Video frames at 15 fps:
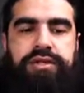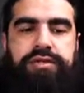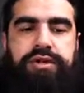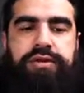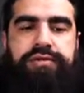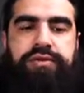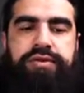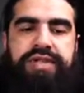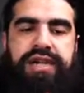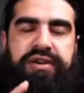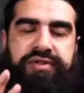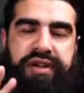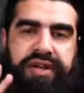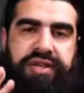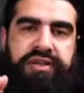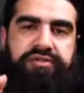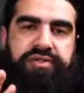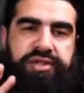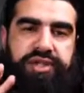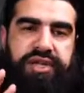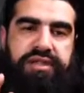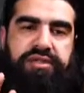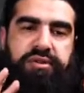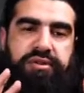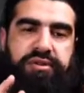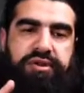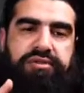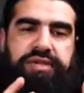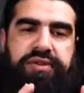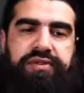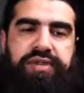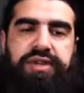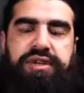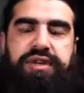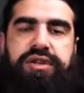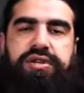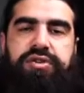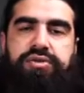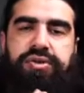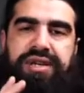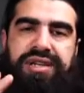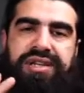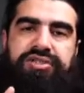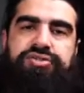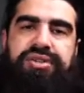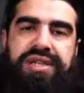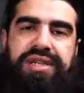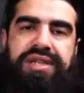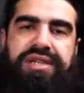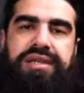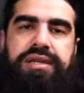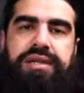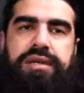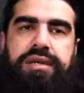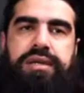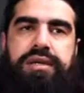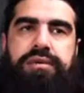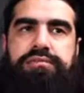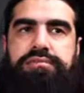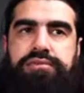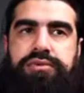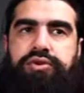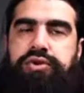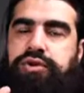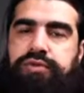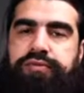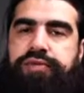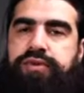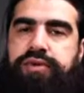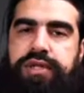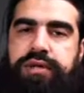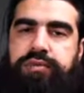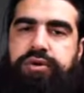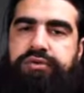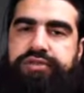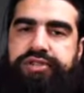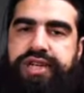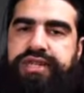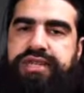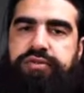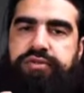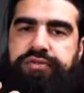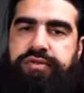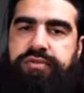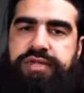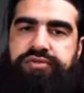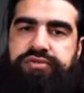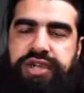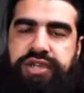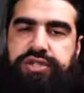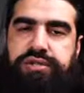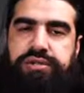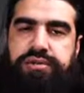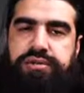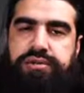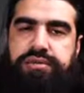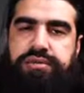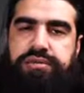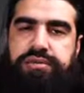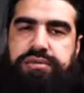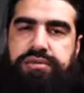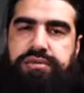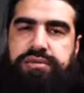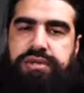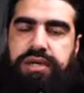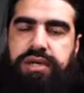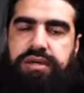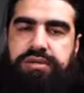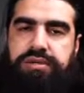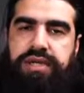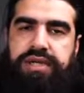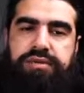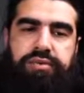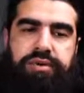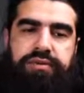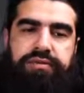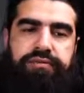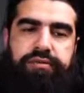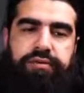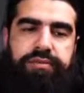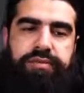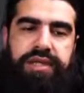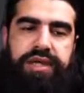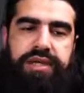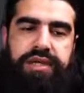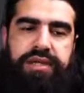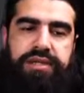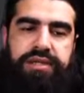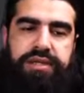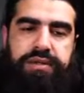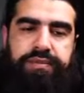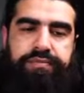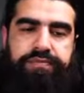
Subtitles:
So if you directly reject the authority of Allah, you are literally doing kufr with him. You are rejecting. Kufr means rejection. Yeah, that's one form that he's...